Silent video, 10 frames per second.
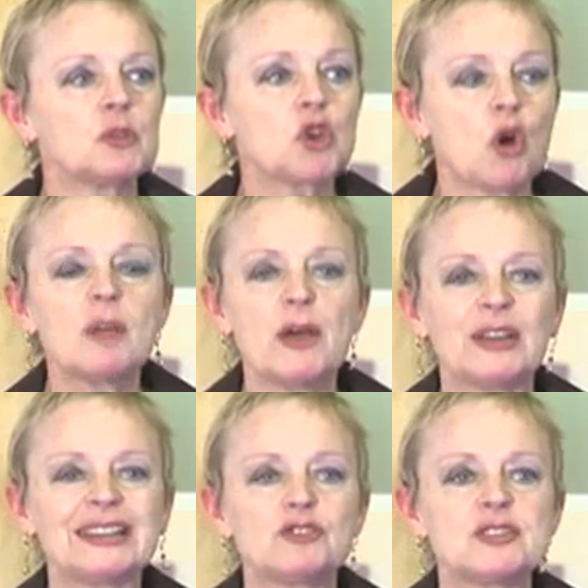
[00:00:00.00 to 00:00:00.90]
talk
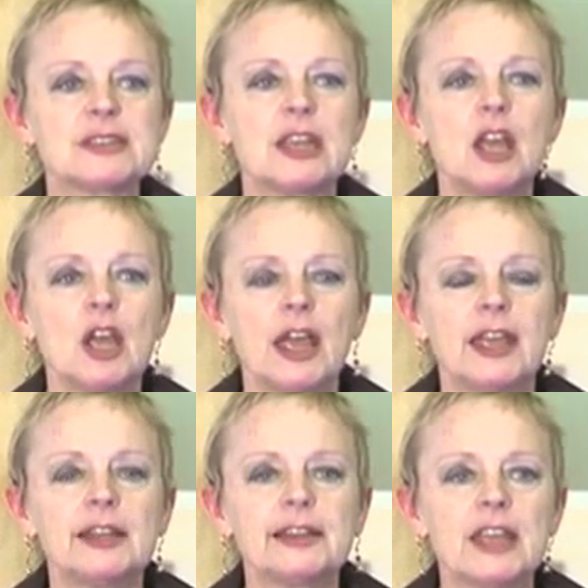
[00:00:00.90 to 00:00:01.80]
about in literacy
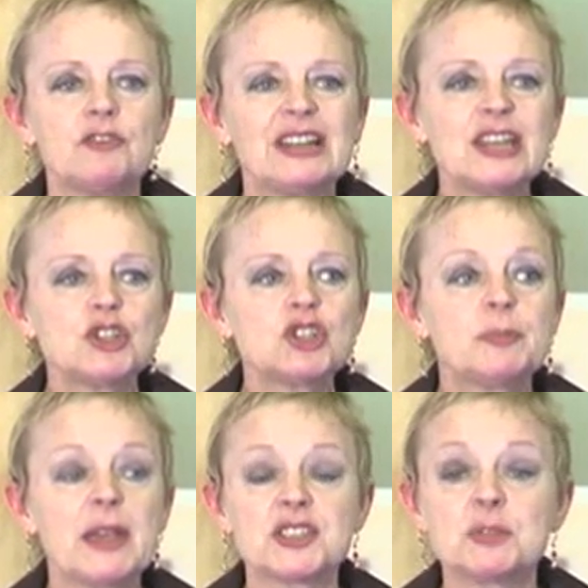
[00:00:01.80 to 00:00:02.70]
in relation to
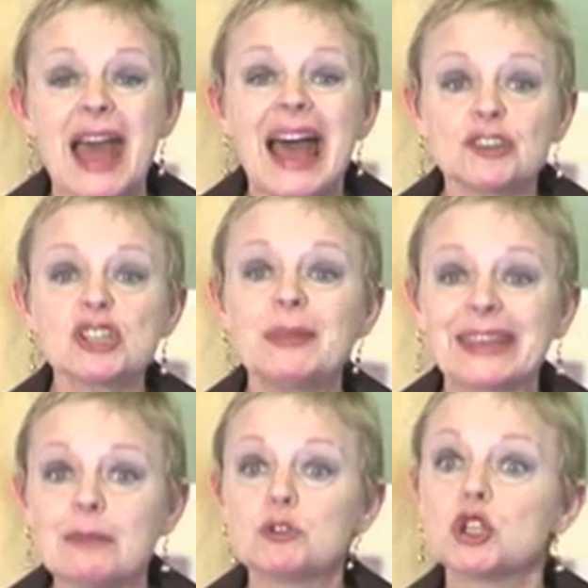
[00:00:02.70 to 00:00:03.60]
the person actually
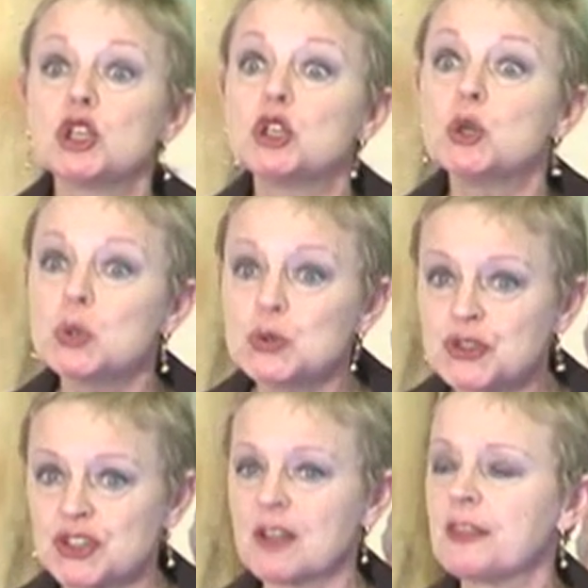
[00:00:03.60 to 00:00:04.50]
being able to
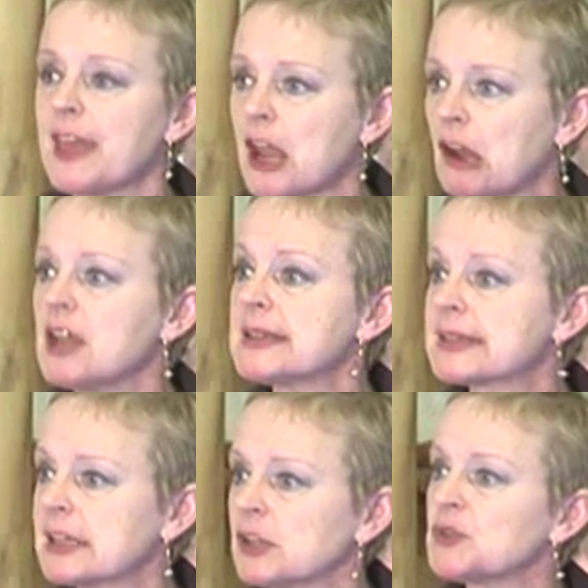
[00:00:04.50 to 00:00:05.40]
use their
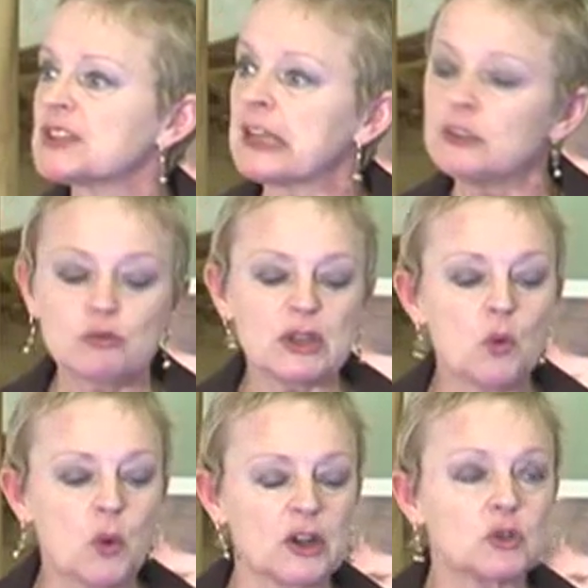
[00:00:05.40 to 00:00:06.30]
skills in the
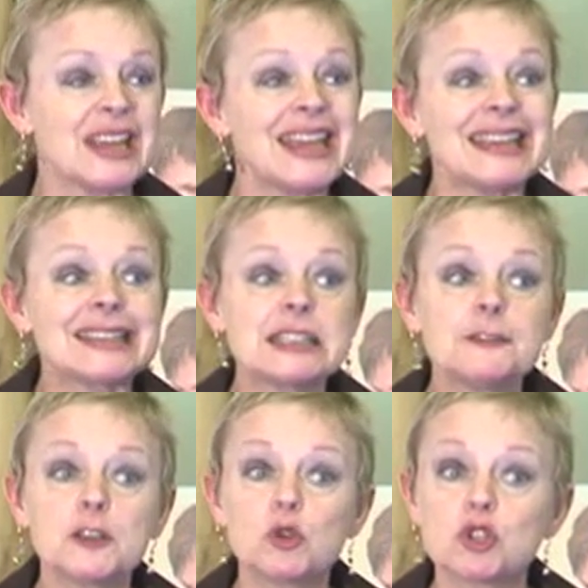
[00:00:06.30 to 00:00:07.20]
real world is
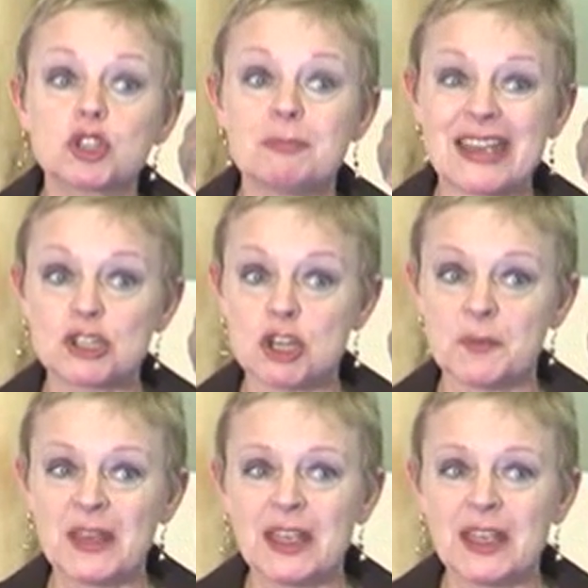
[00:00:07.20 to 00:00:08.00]
difficult to measure.